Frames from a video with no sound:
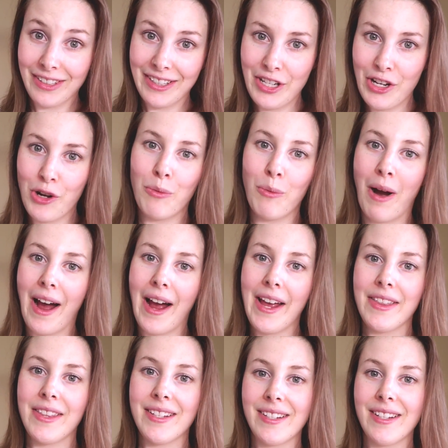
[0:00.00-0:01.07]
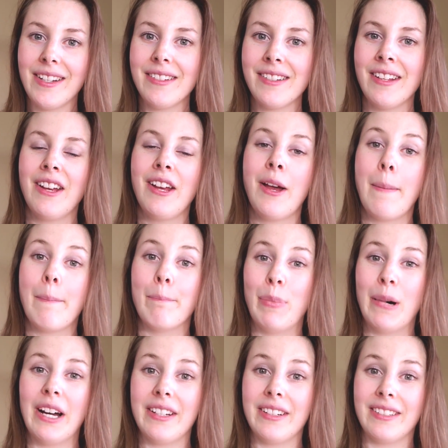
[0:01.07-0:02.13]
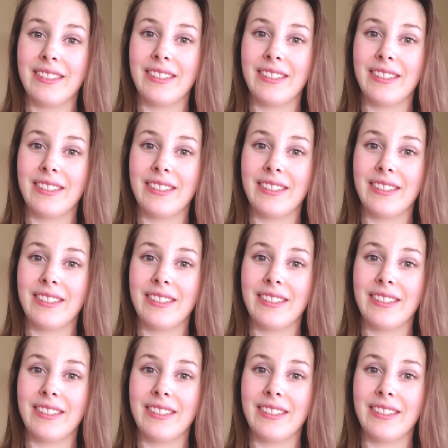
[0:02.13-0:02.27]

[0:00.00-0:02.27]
really know why this is, but